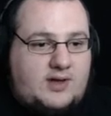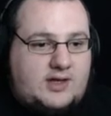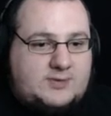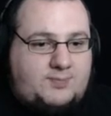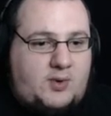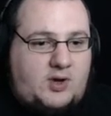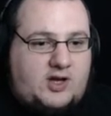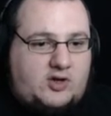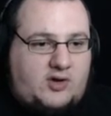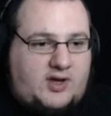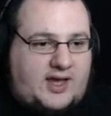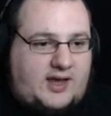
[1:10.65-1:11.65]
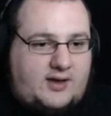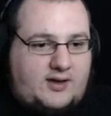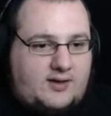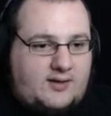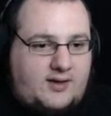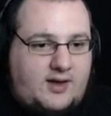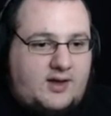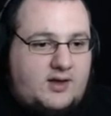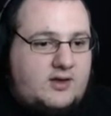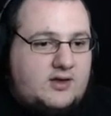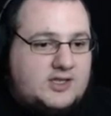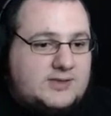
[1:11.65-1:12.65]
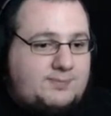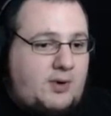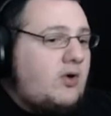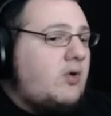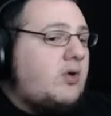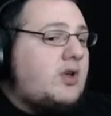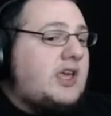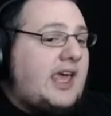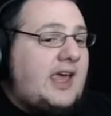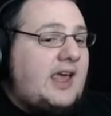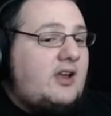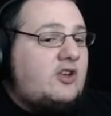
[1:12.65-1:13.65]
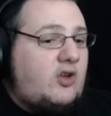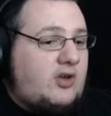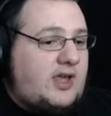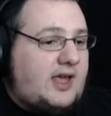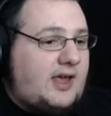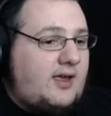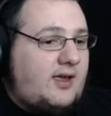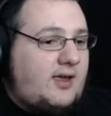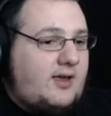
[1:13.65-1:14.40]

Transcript: spooky dookie. Spooky dookie.